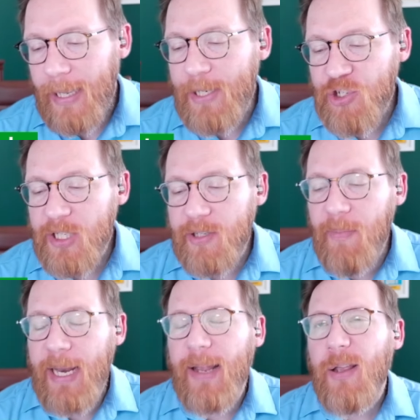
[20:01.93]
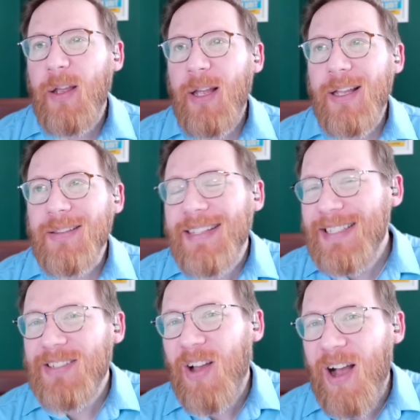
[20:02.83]
In just a minute,
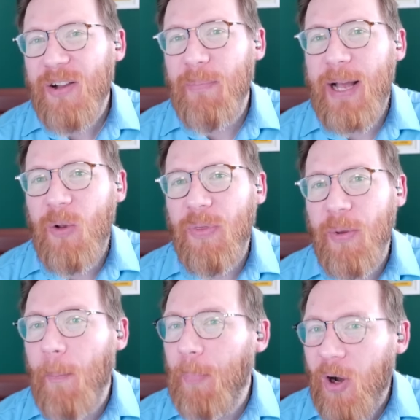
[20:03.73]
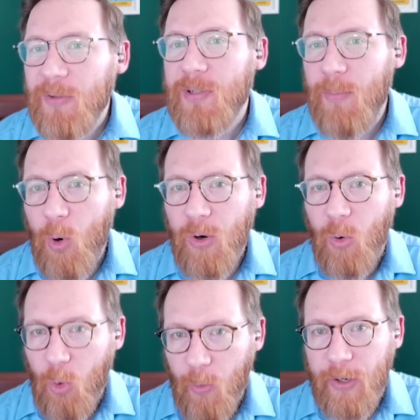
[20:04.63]
let's talk about the Baltimore
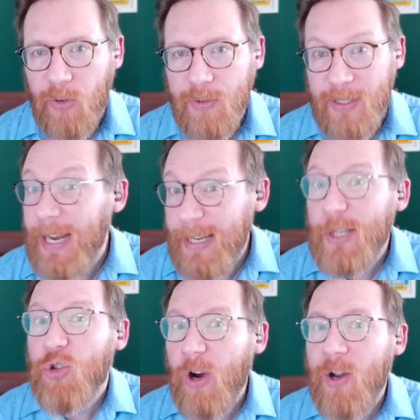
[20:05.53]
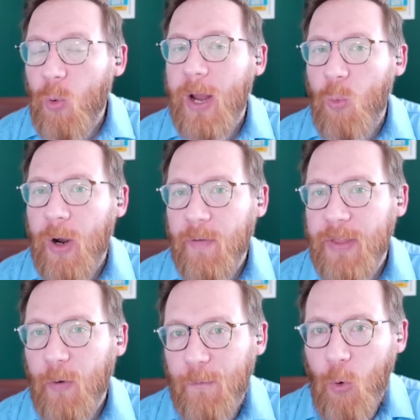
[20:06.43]
Orioles. They did trade away one of
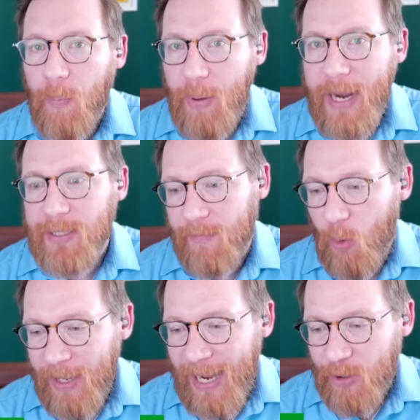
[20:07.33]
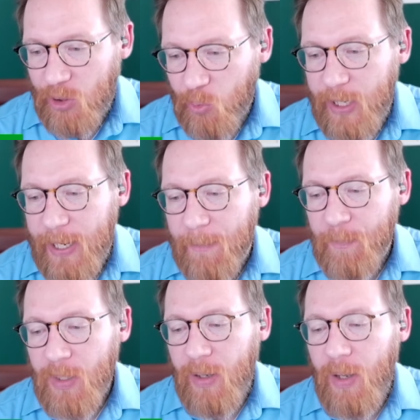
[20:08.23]
their 4 picks. They've only got 3,
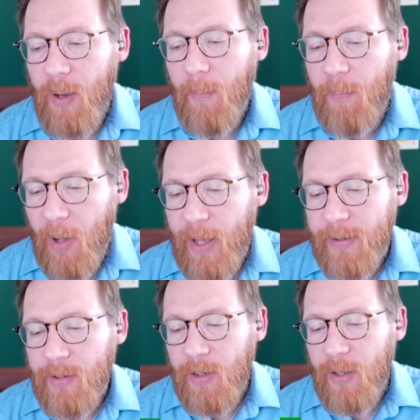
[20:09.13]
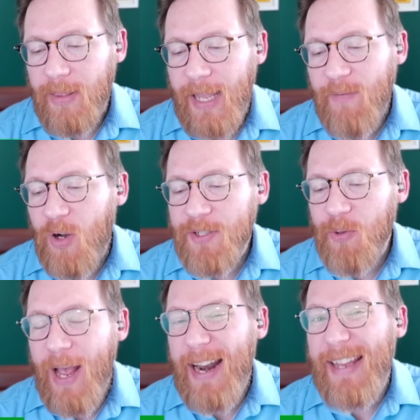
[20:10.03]
but they've
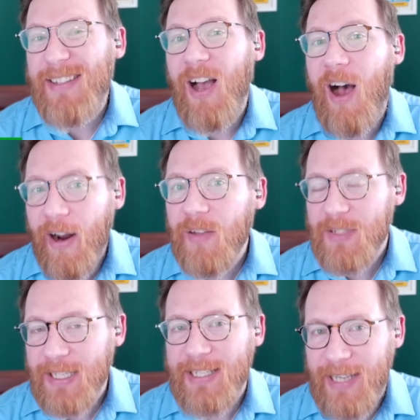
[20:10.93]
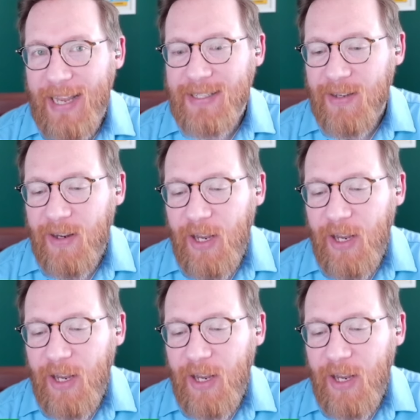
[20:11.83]
also had a ton of success